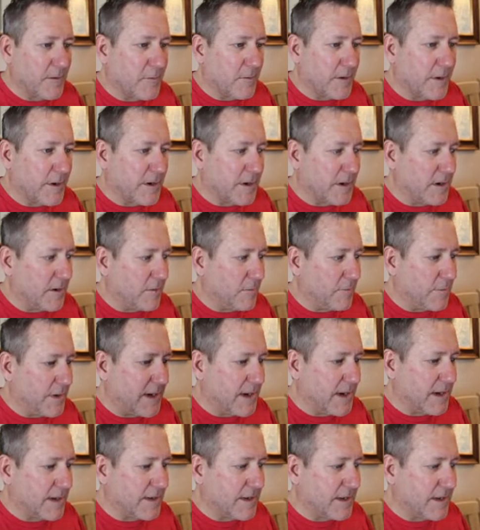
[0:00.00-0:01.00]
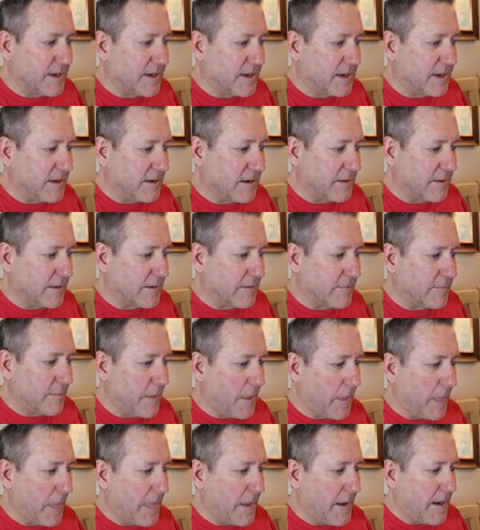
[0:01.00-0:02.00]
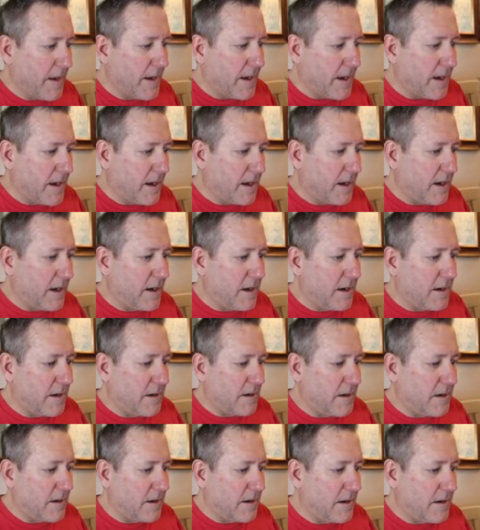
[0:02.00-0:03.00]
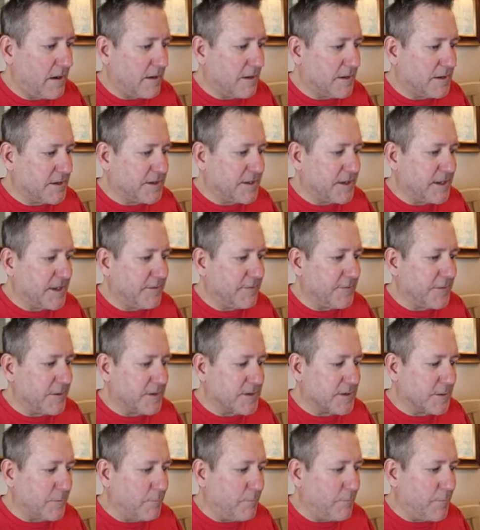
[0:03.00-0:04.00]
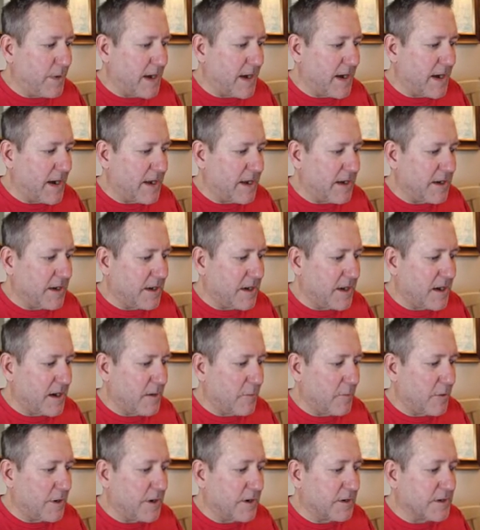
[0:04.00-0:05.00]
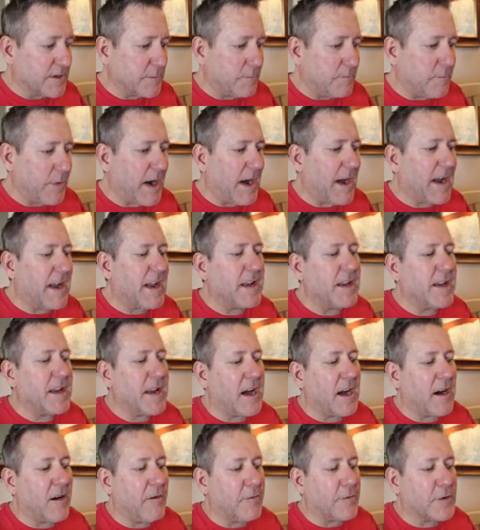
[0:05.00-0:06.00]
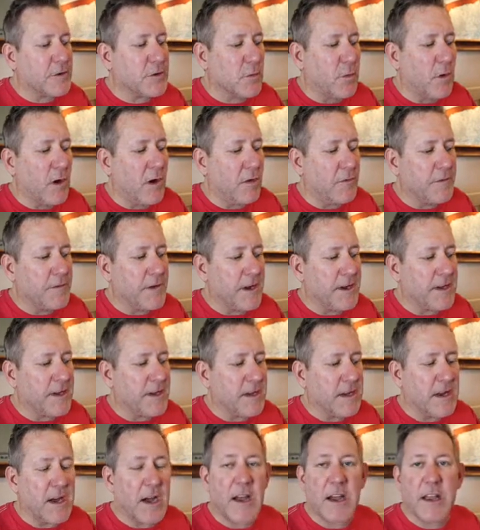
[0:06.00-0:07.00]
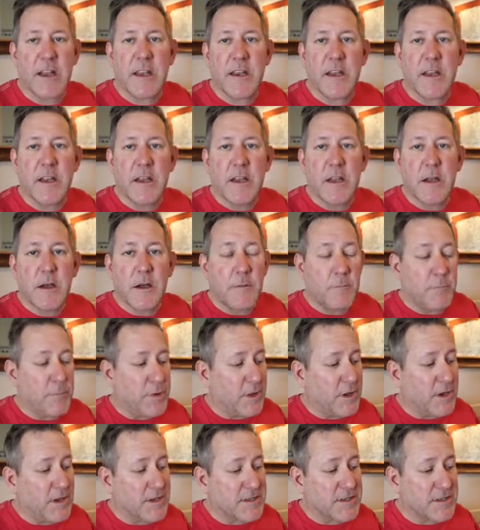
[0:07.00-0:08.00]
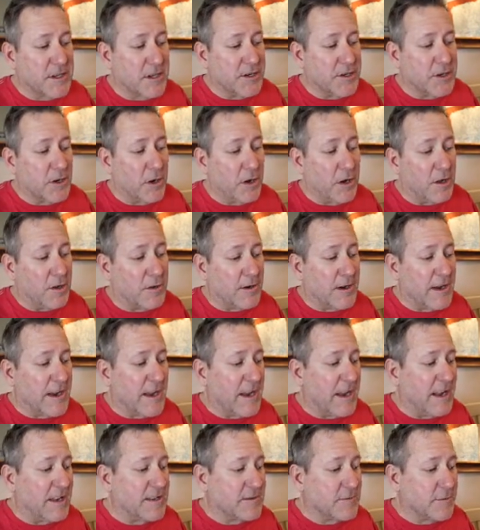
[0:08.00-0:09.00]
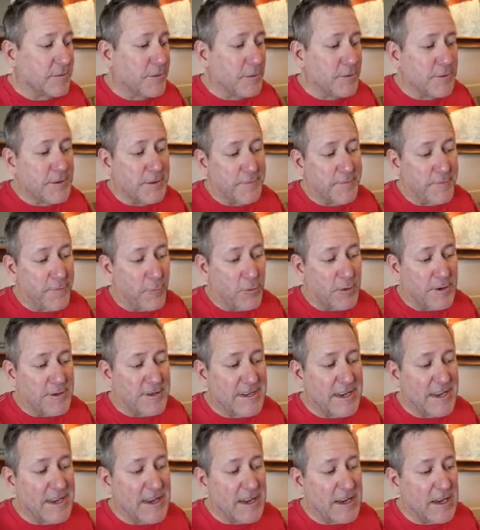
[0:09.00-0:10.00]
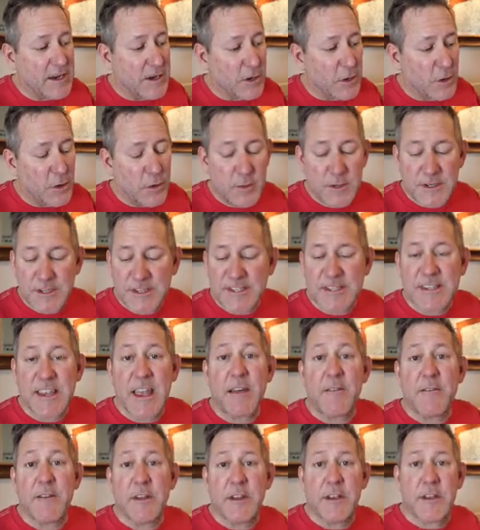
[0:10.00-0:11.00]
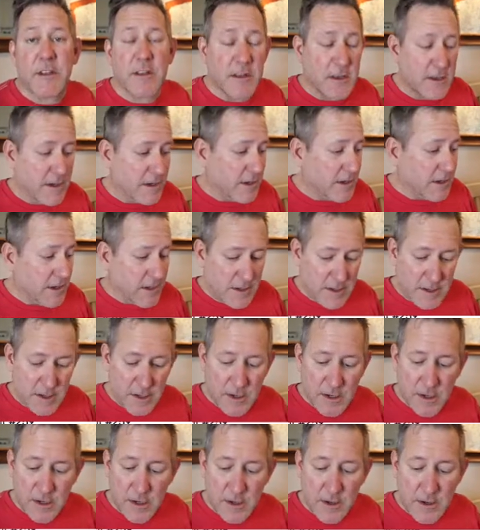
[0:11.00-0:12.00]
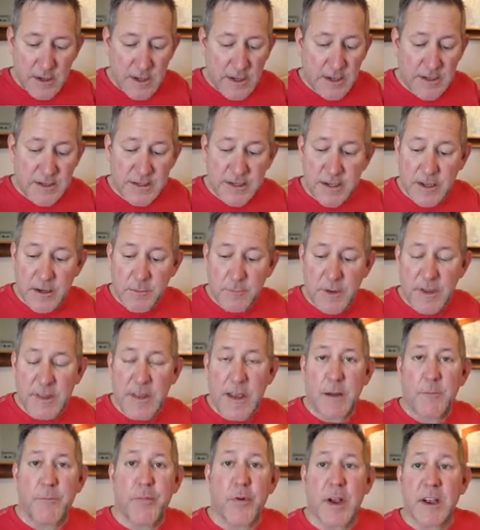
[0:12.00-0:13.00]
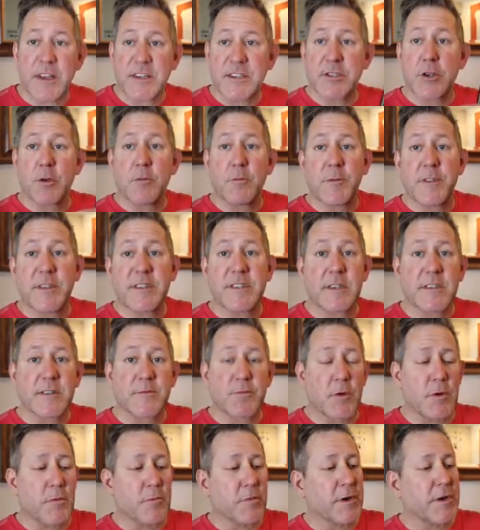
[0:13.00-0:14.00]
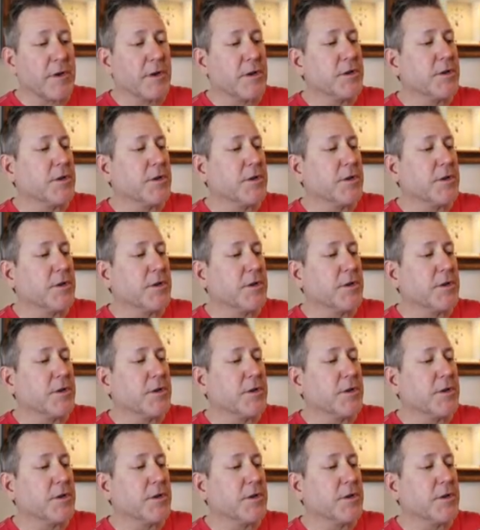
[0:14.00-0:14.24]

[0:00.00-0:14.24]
we're gonna go back to here, and uh, let's see if there's a buy it now one. Here's a buy it now for twelve ninety-nine plus a dollar eight, so thirteen fourteen oh seven. Uh, is going to be that price. So this is what we're going to